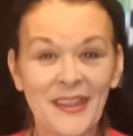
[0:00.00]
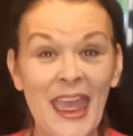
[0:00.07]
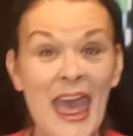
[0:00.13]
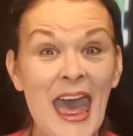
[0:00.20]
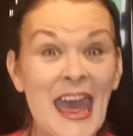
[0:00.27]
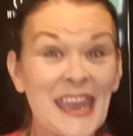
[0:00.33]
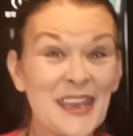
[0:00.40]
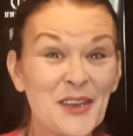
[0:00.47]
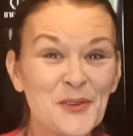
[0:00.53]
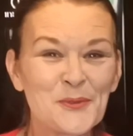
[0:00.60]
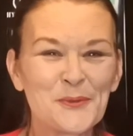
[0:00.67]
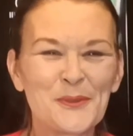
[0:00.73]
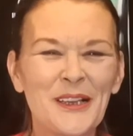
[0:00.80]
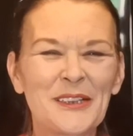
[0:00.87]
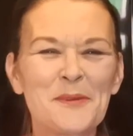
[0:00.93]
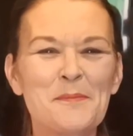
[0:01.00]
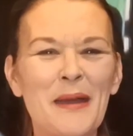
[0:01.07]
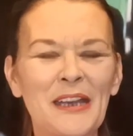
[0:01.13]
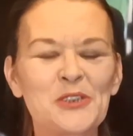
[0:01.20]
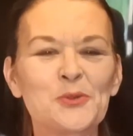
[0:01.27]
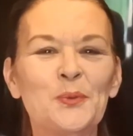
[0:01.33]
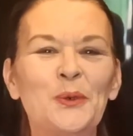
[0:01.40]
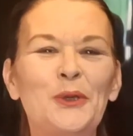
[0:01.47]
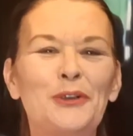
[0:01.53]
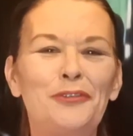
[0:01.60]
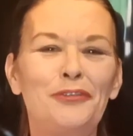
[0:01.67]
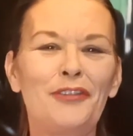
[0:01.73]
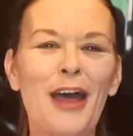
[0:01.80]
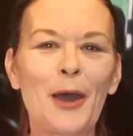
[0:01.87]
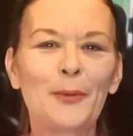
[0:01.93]
Hi, welcome back to
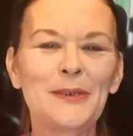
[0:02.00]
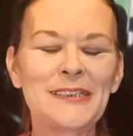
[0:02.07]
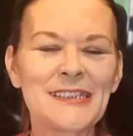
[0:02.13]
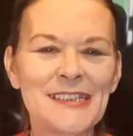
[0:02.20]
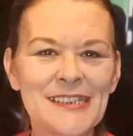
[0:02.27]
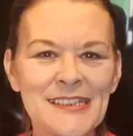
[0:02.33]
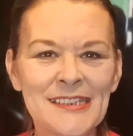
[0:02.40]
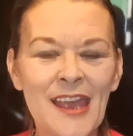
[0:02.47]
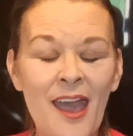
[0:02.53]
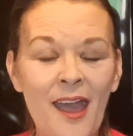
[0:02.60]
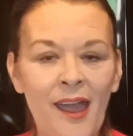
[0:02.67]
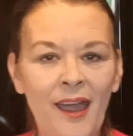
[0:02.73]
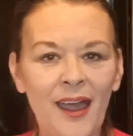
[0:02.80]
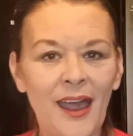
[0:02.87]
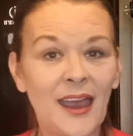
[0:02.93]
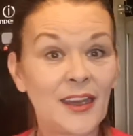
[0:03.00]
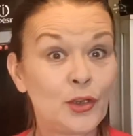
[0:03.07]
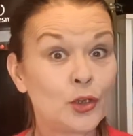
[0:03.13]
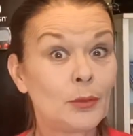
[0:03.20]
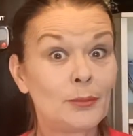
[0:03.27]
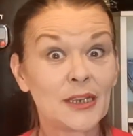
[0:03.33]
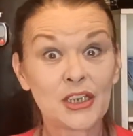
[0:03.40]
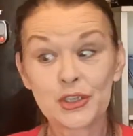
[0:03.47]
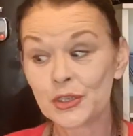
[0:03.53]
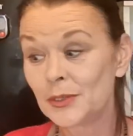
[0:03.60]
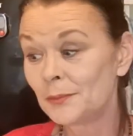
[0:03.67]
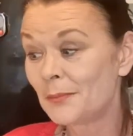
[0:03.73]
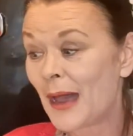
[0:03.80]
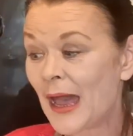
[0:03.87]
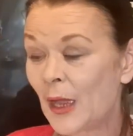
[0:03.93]
Wallflowers. I normally do
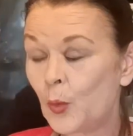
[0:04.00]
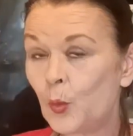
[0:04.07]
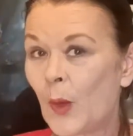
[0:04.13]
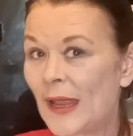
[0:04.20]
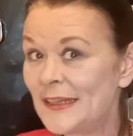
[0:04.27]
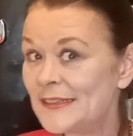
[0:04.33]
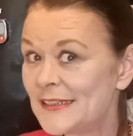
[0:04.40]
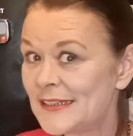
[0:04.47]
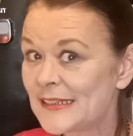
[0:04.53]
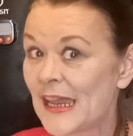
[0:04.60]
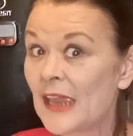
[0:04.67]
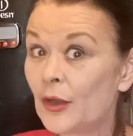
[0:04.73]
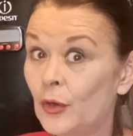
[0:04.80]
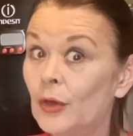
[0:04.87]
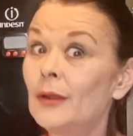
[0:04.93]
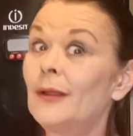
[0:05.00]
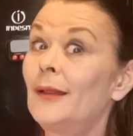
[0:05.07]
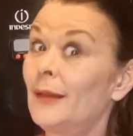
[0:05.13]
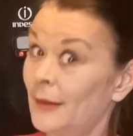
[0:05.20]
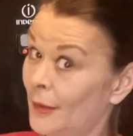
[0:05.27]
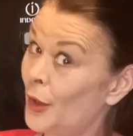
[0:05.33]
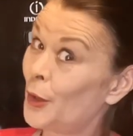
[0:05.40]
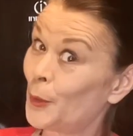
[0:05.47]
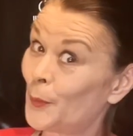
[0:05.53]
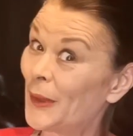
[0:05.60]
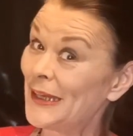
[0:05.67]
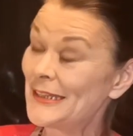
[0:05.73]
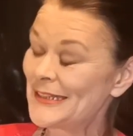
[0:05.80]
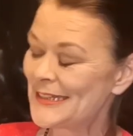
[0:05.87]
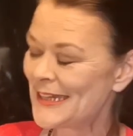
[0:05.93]
my Wednesday haul on a
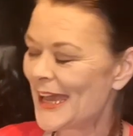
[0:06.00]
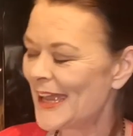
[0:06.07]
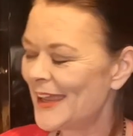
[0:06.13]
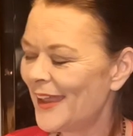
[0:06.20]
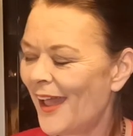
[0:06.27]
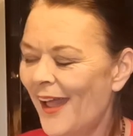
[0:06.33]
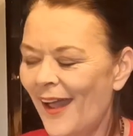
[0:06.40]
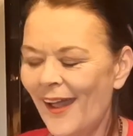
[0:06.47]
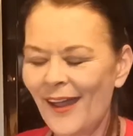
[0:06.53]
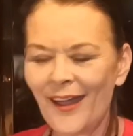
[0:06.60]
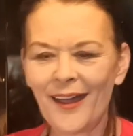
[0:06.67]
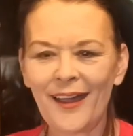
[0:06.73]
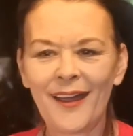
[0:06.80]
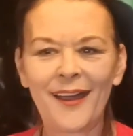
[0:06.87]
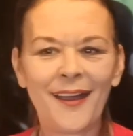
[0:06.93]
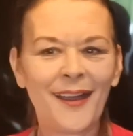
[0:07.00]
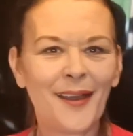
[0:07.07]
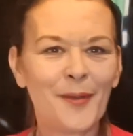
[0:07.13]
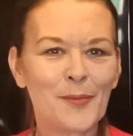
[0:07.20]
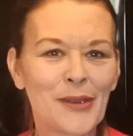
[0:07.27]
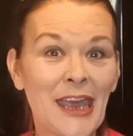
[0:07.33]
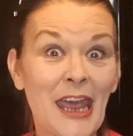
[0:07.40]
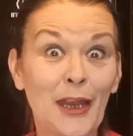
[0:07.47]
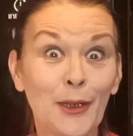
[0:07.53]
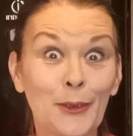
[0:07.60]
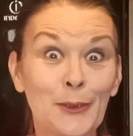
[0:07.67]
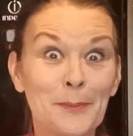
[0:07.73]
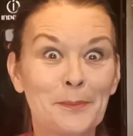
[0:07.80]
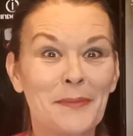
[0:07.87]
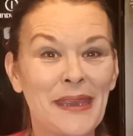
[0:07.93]
Wednesday. Carol
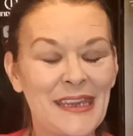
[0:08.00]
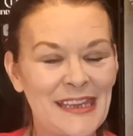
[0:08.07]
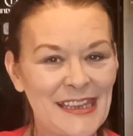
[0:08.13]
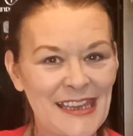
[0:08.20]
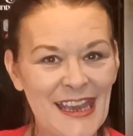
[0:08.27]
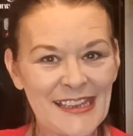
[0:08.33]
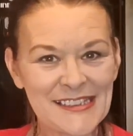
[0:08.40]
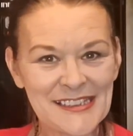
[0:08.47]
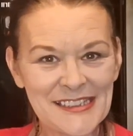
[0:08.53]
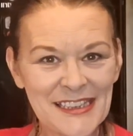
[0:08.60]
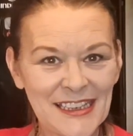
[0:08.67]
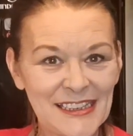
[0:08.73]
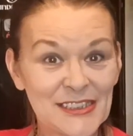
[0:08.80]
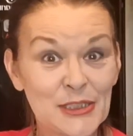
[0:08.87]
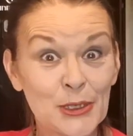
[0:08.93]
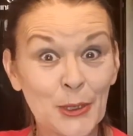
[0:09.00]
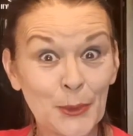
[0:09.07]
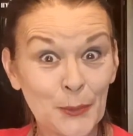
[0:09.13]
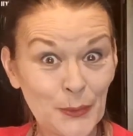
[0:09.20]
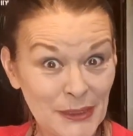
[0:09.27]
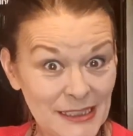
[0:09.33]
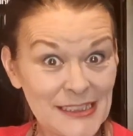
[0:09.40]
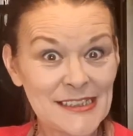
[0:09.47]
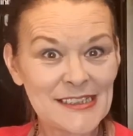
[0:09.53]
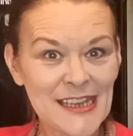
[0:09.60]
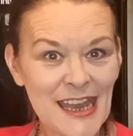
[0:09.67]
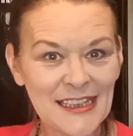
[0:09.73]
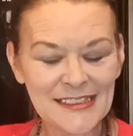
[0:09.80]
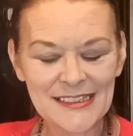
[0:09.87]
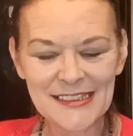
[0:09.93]
couldn't make it yesterday, so we
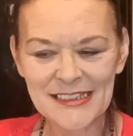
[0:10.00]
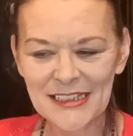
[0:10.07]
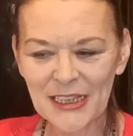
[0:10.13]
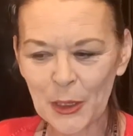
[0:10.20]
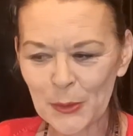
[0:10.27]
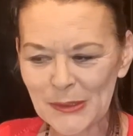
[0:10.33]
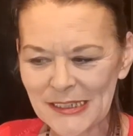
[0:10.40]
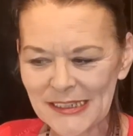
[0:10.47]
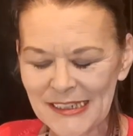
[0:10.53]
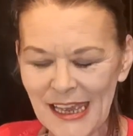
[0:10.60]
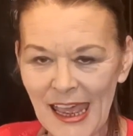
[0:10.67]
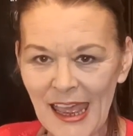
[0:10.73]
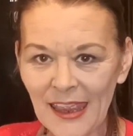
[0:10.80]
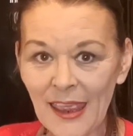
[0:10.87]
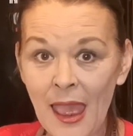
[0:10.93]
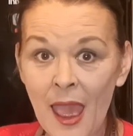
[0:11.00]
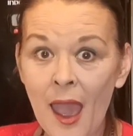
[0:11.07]
decided to go today.